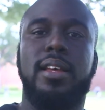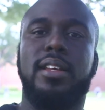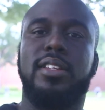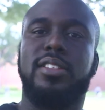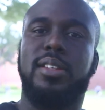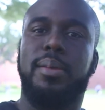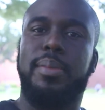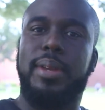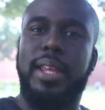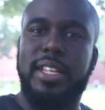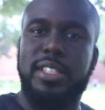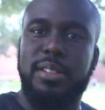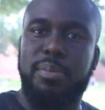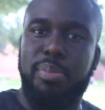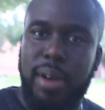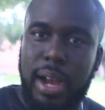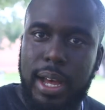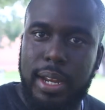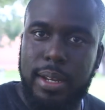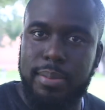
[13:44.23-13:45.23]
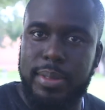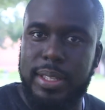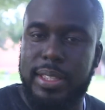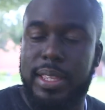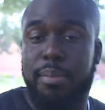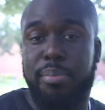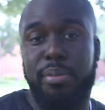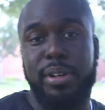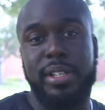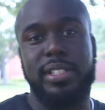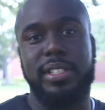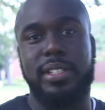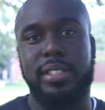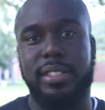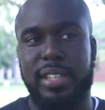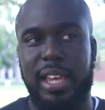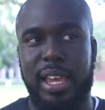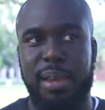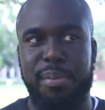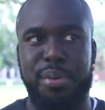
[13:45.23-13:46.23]
Somebody has a problem that they bring to the
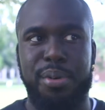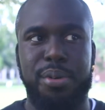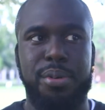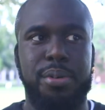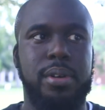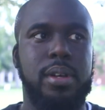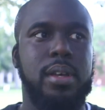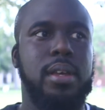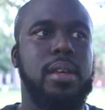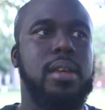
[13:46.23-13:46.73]
table.